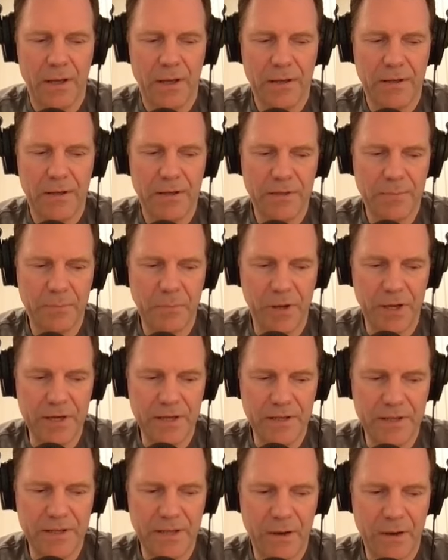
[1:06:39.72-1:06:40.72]
to this
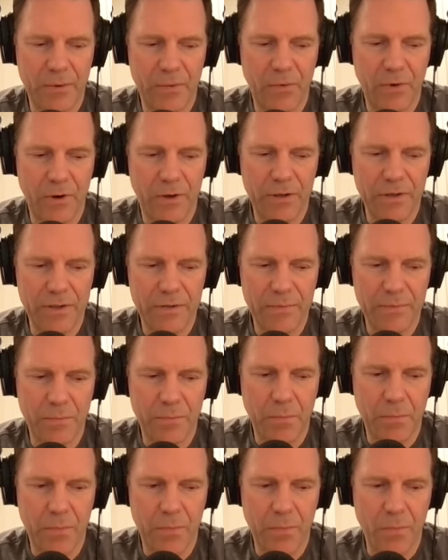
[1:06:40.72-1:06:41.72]
place that where it's
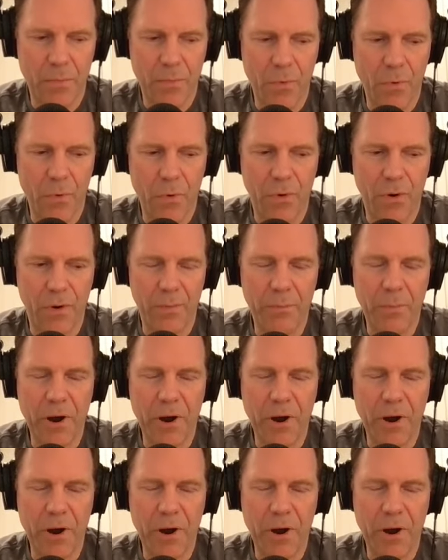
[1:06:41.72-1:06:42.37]
more